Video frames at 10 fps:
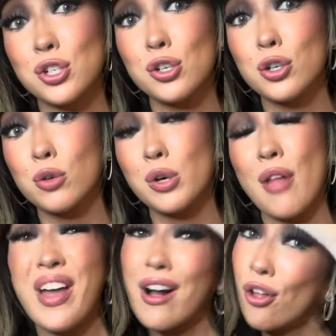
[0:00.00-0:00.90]
We're
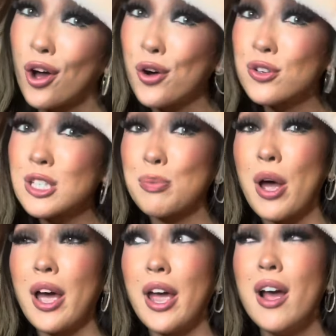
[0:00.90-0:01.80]
not that close,
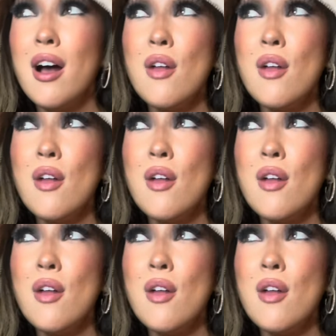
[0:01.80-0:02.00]
but